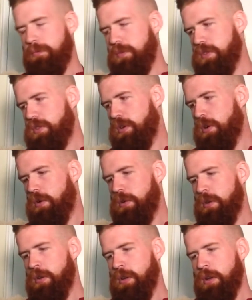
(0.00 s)
So
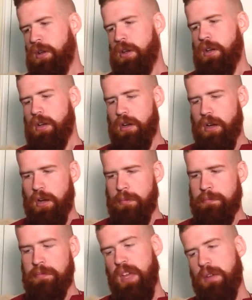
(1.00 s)

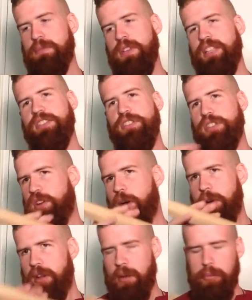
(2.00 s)
yeah, so that's just a
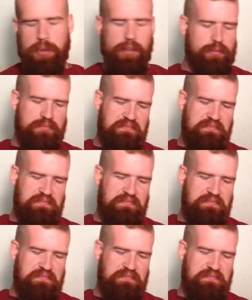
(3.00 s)
comment on that, but